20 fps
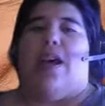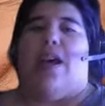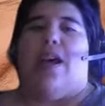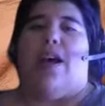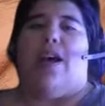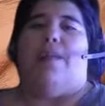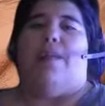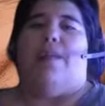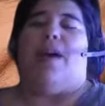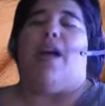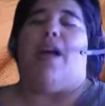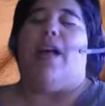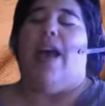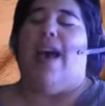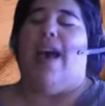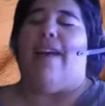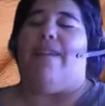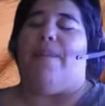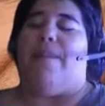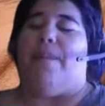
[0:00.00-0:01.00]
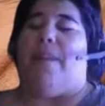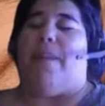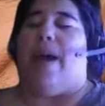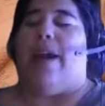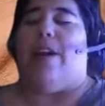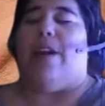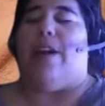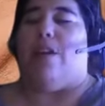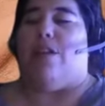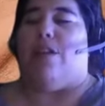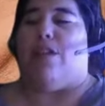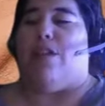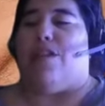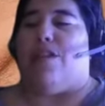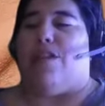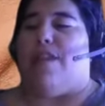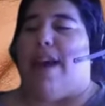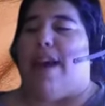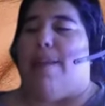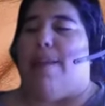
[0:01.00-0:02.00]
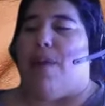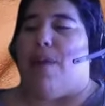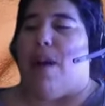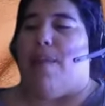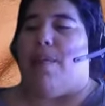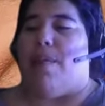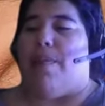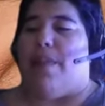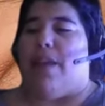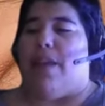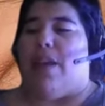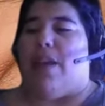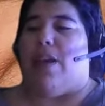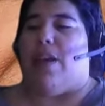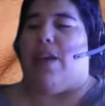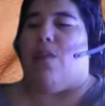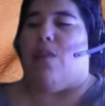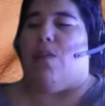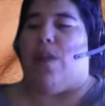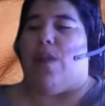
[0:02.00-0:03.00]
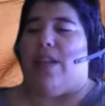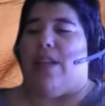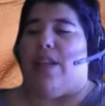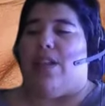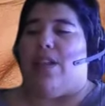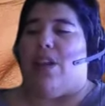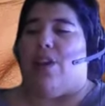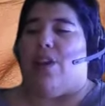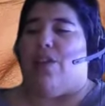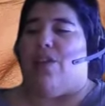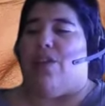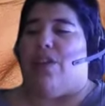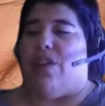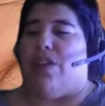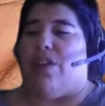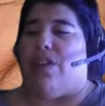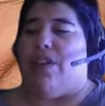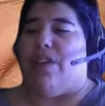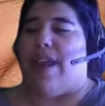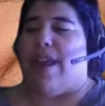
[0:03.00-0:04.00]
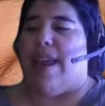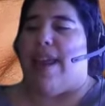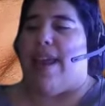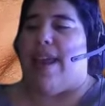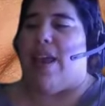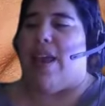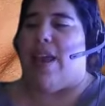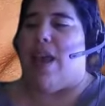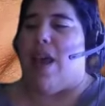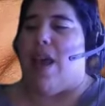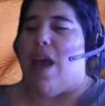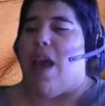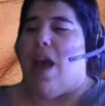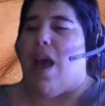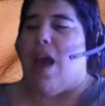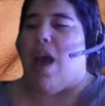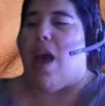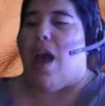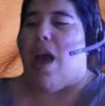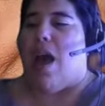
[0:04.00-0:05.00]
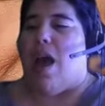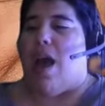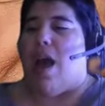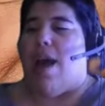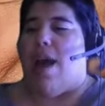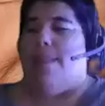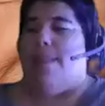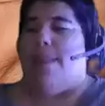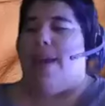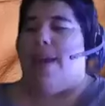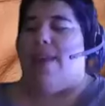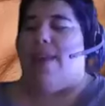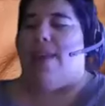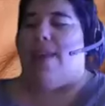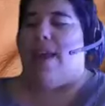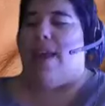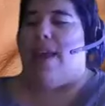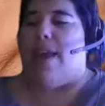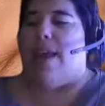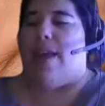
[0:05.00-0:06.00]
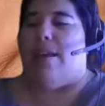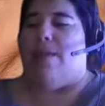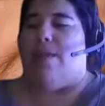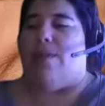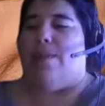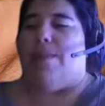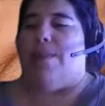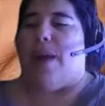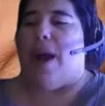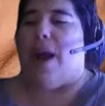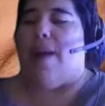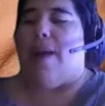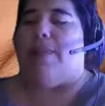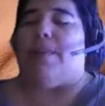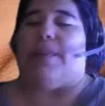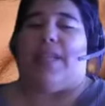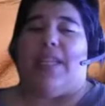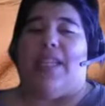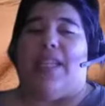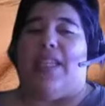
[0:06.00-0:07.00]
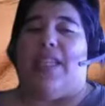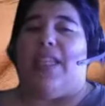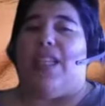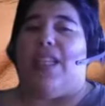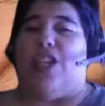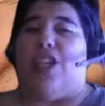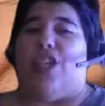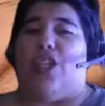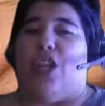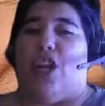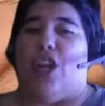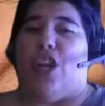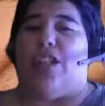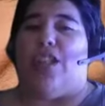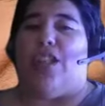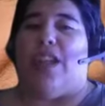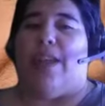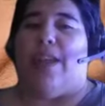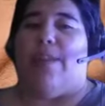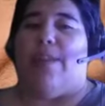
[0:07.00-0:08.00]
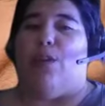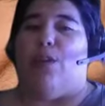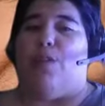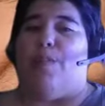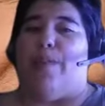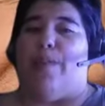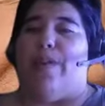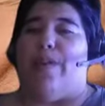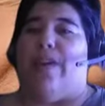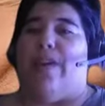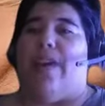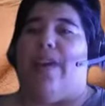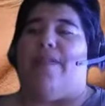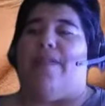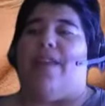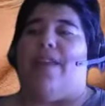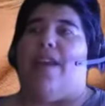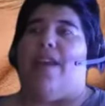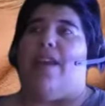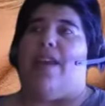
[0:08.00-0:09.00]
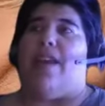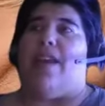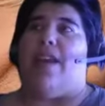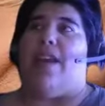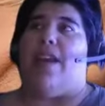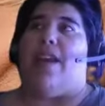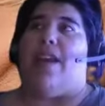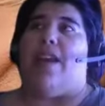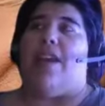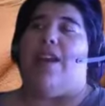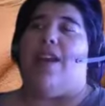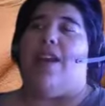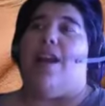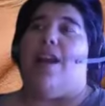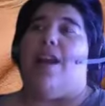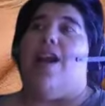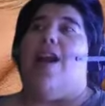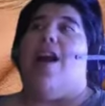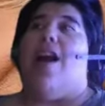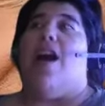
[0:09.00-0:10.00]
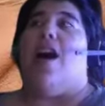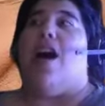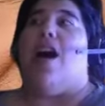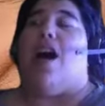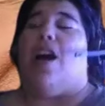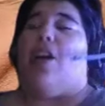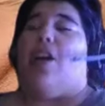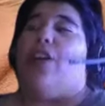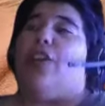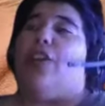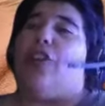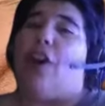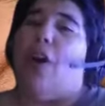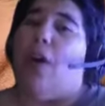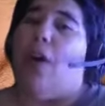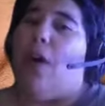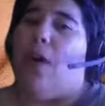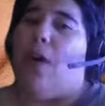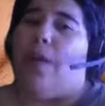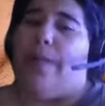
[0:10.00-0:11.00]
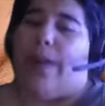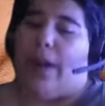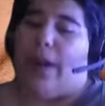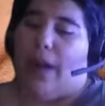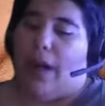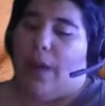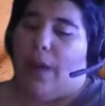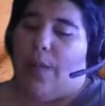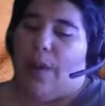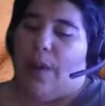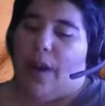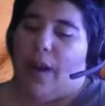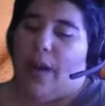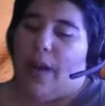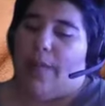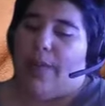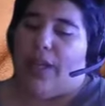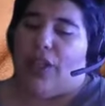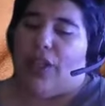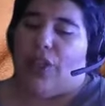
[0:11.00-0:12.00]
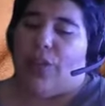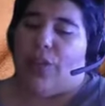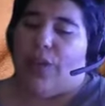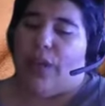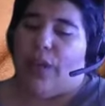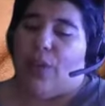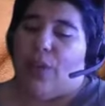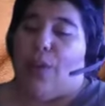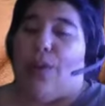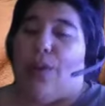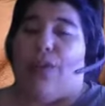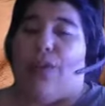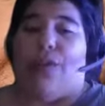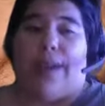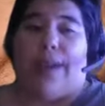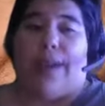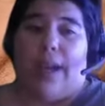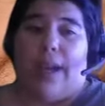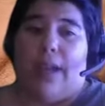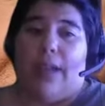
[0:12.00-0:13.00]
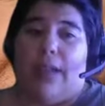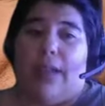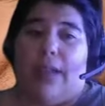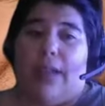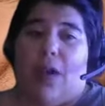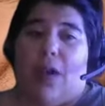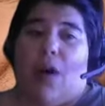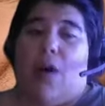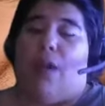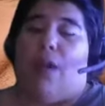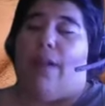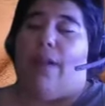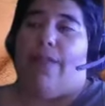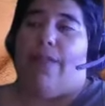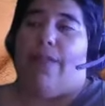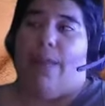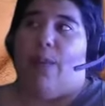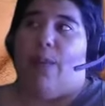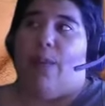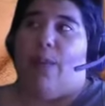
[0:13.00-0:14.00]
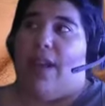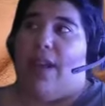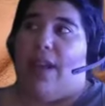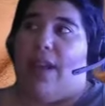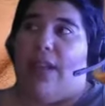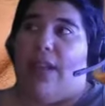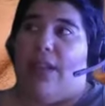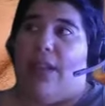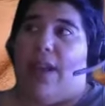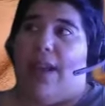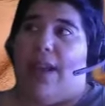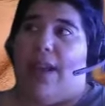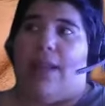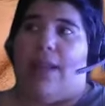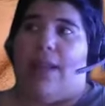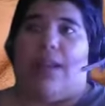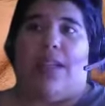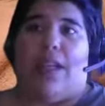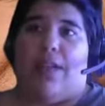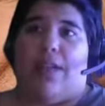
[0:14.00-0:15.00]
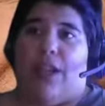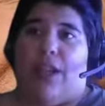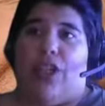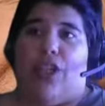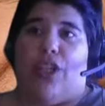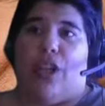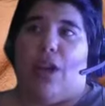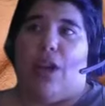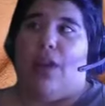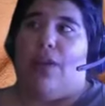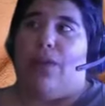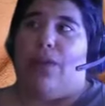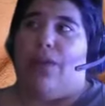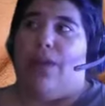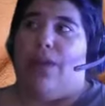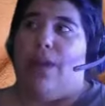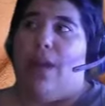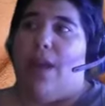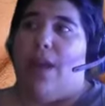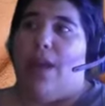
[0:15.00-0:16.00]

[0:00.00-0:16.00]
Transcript: Um, I'll have my notes on that probably Wednesday or Thursday. Um, and then probably listen to the John Stamos book. And then in October, we're going to be doing Lord of the Rings, all of the movies and the TV show,